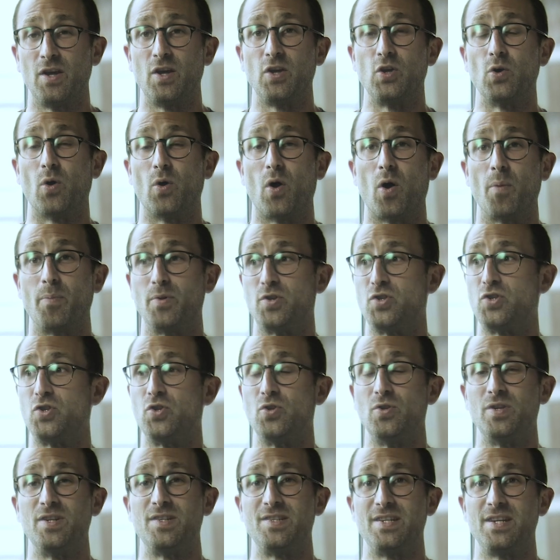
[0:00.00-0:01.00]
Your
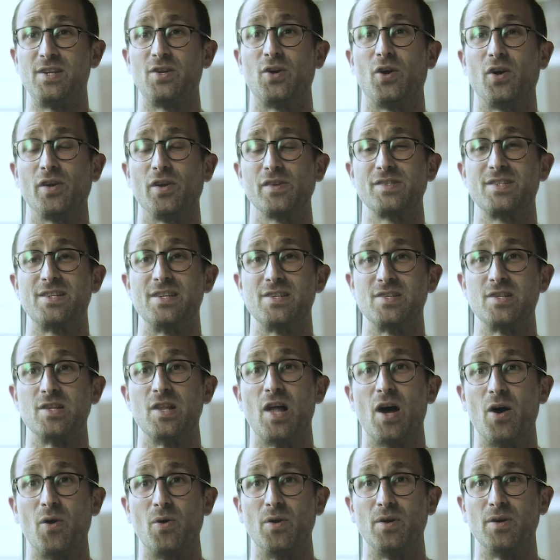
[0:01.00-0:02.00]
opportunity cost is
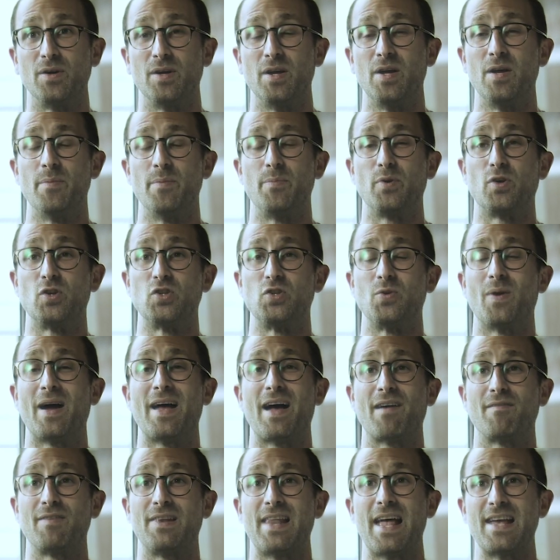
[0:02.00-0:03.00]
lower because you
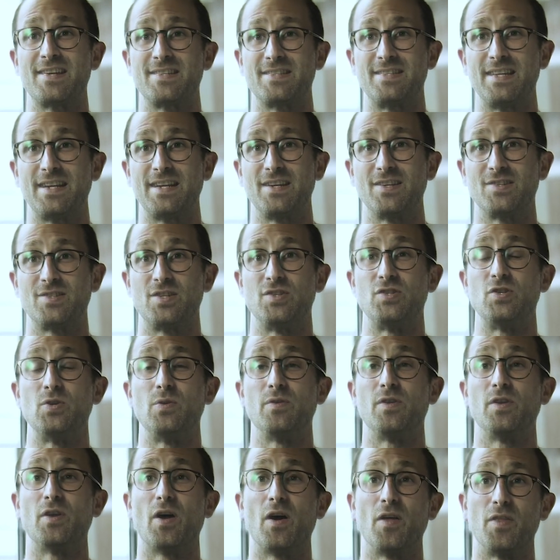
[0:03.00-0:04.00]
have less things to
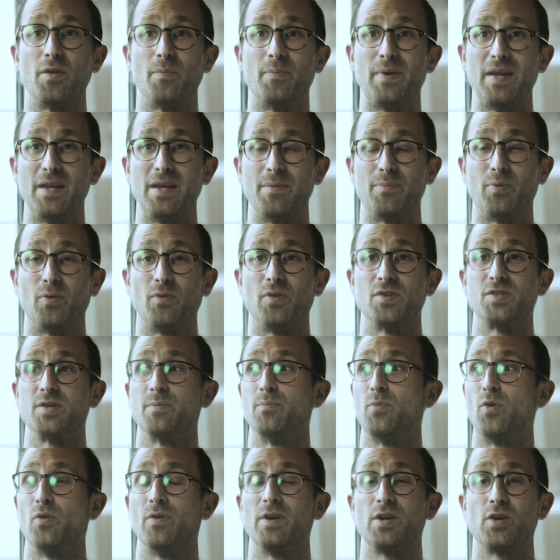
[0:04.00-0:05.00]
do than other people that are
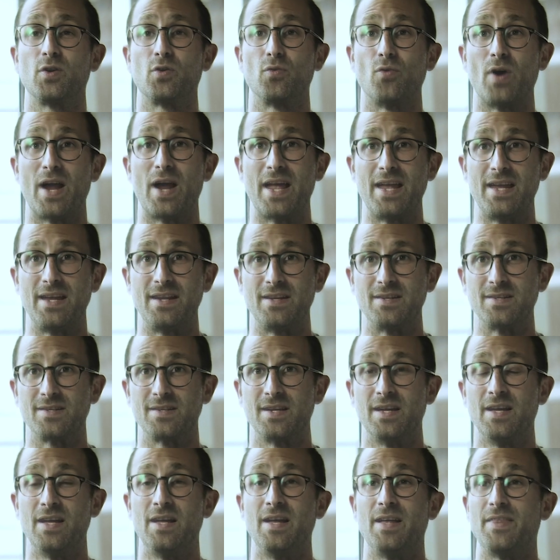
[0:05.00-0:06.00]
more ingrained,
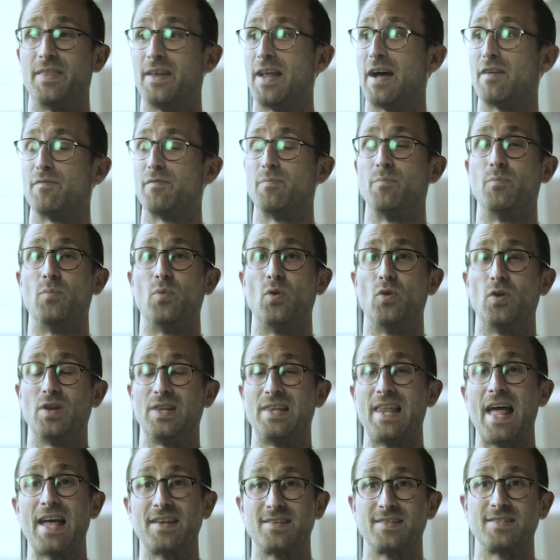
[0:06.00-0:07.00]
that have more
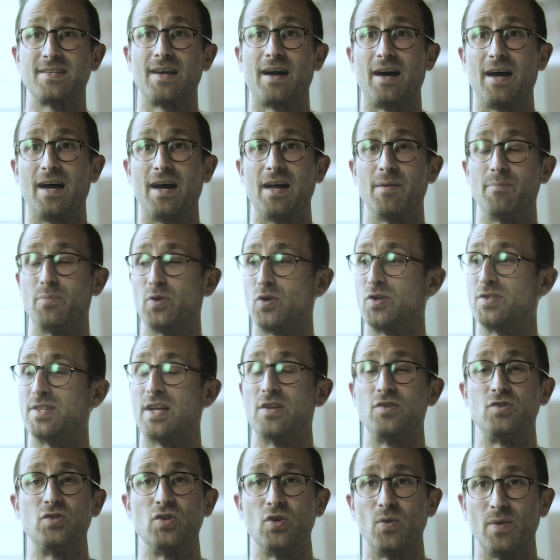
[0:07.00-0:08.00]
less time because
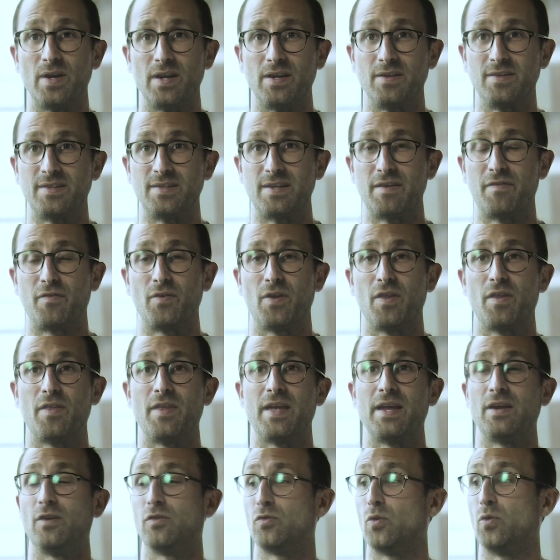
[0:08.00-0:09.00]
they're doing different
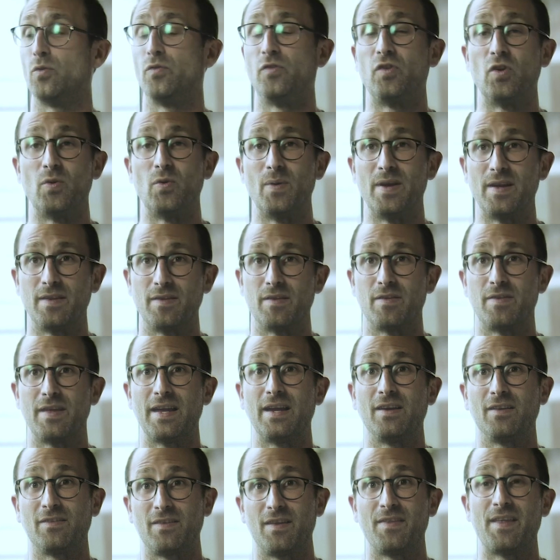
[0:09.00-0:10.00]
things or doing the
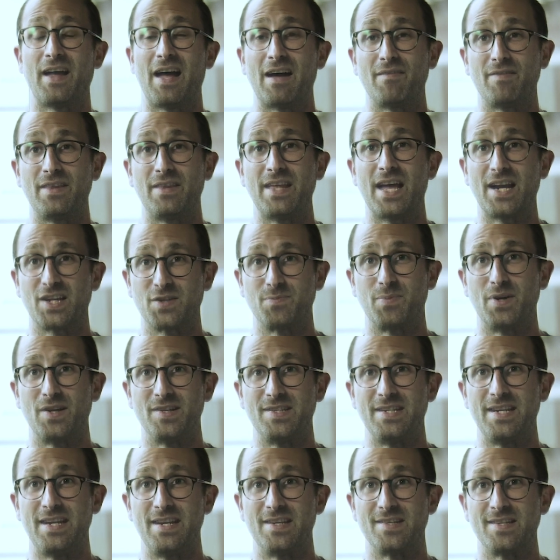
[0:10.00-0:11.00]
things that they have the
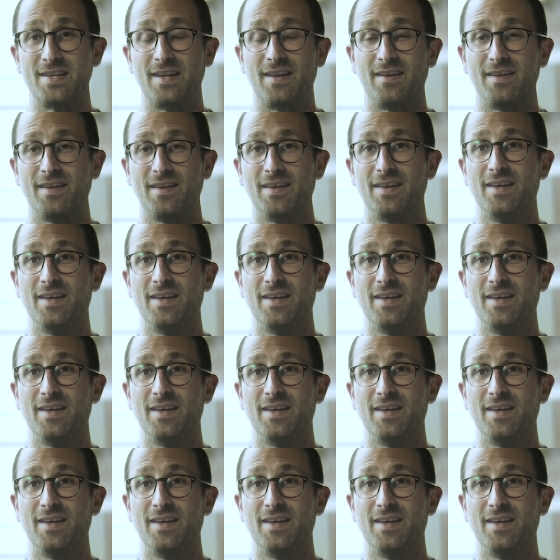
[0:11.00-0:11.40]
expertise in.